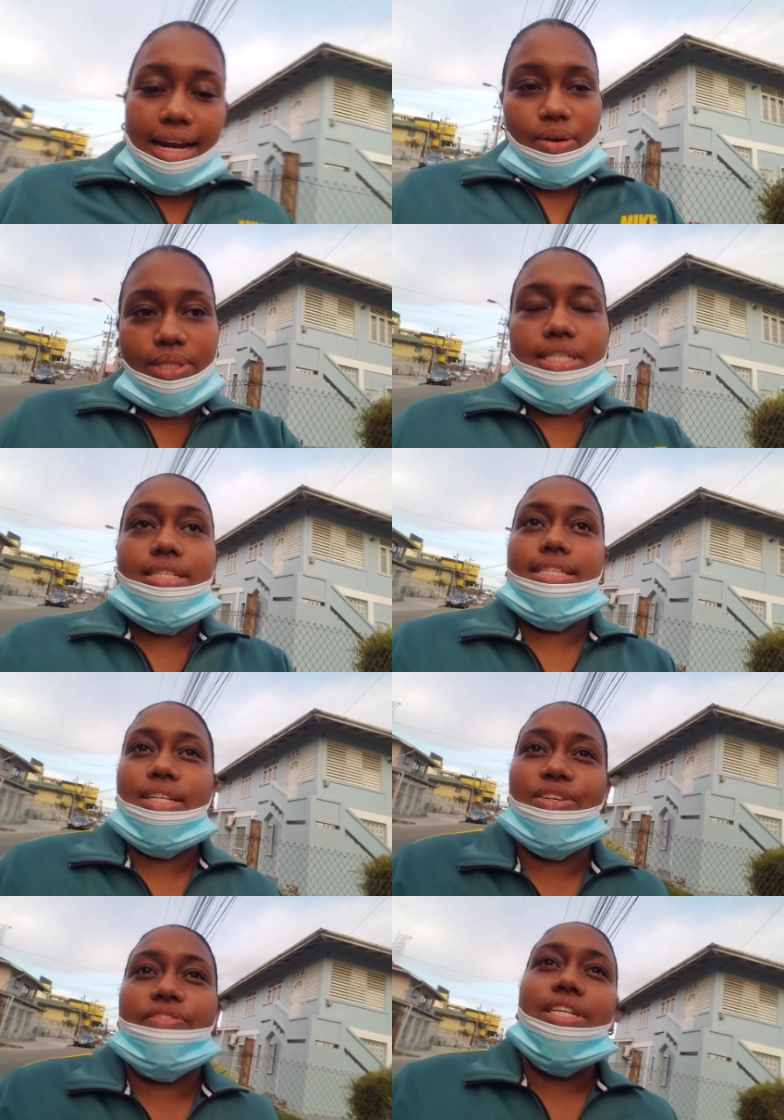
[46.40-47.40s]
And I wanted to
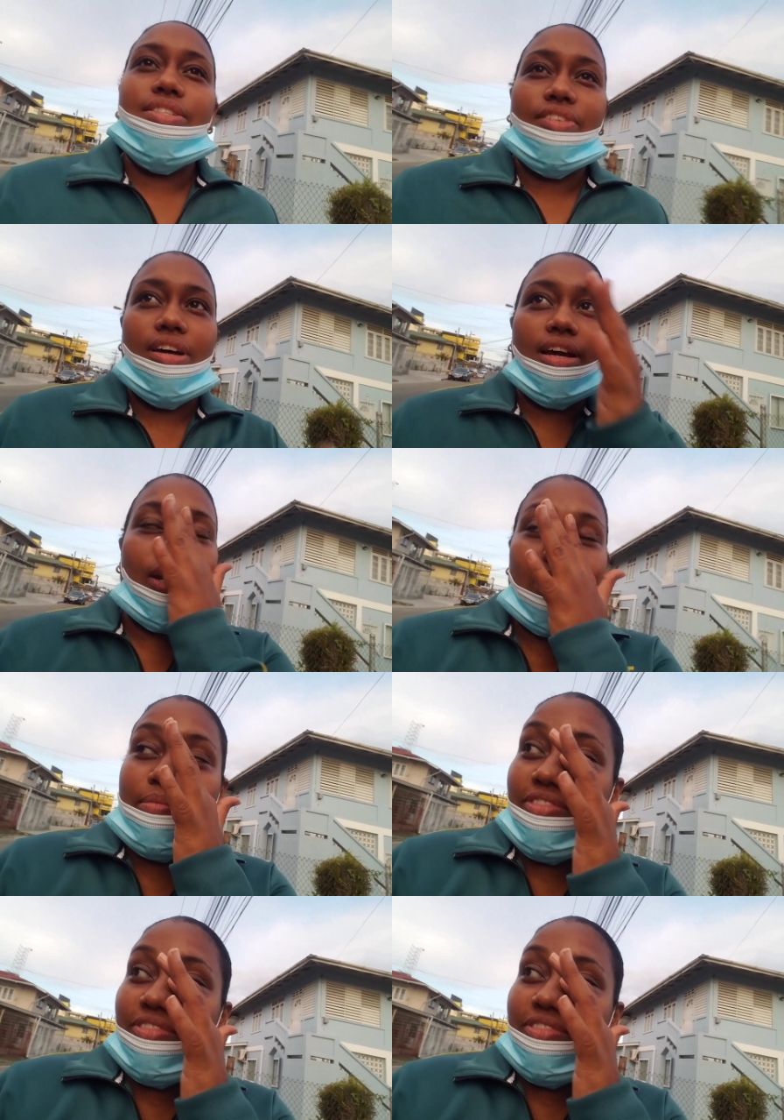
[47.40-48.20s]
start off this vlog, you know,